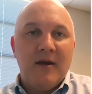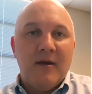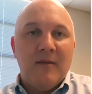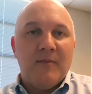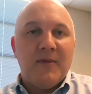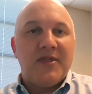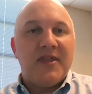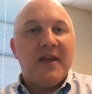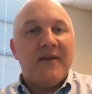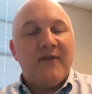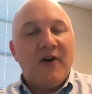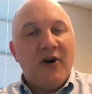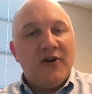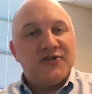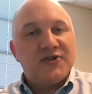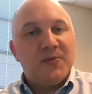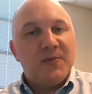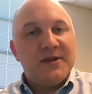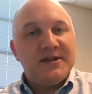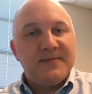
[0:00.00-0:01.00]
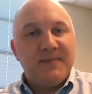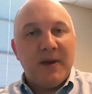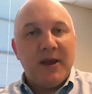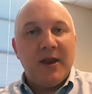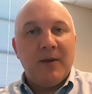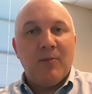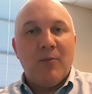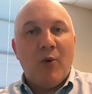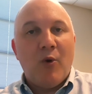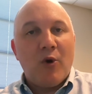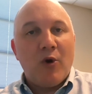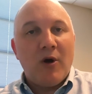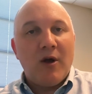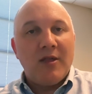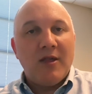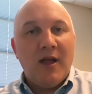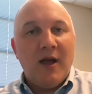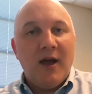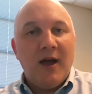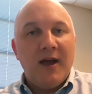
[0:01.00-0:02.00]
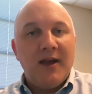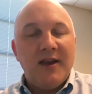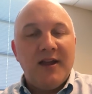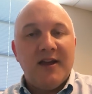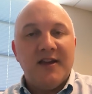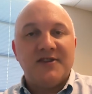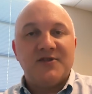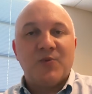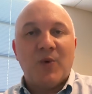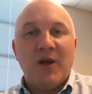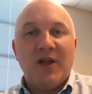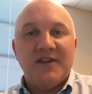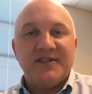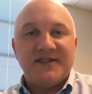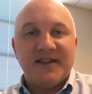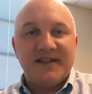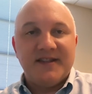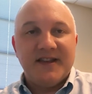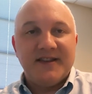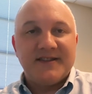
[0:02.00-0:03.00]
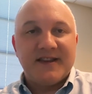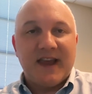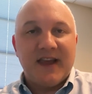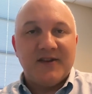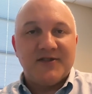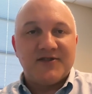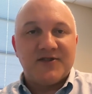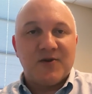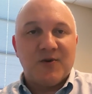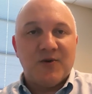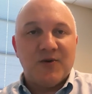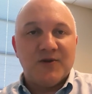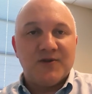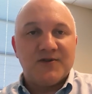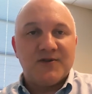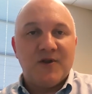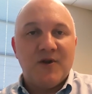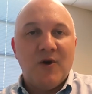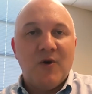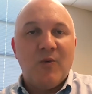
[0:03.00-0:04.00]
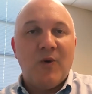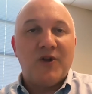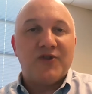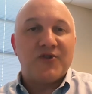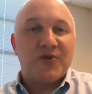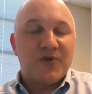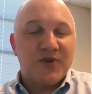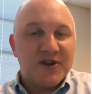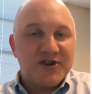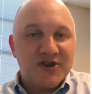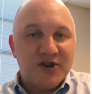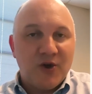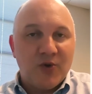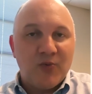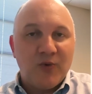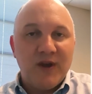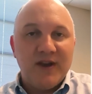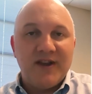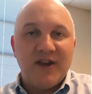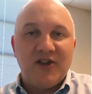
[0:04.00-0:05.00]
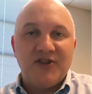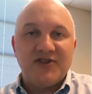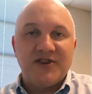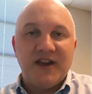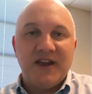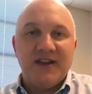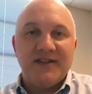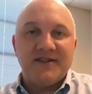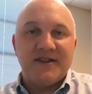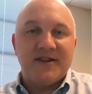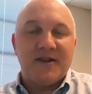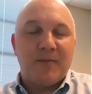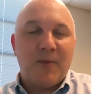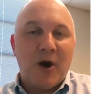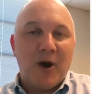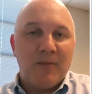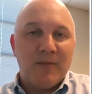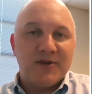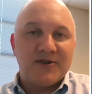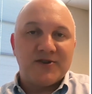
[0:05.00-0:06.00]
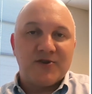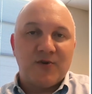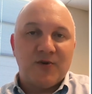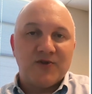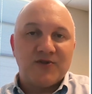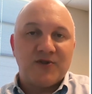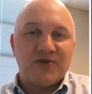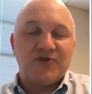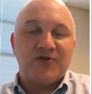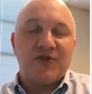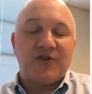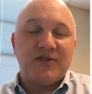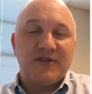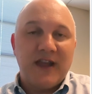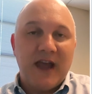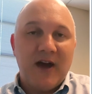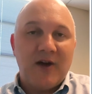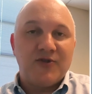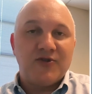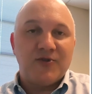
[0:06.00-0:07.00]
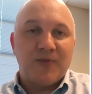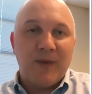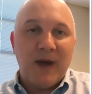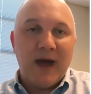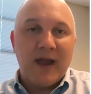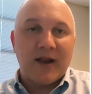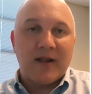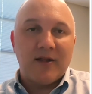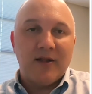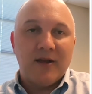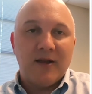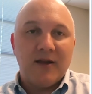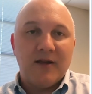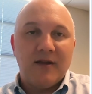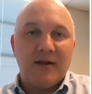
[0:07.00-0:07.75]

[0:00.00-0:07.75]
But they've also been spending more online as well as at discount stores, while traditional retail chains and department stores are down dramatically.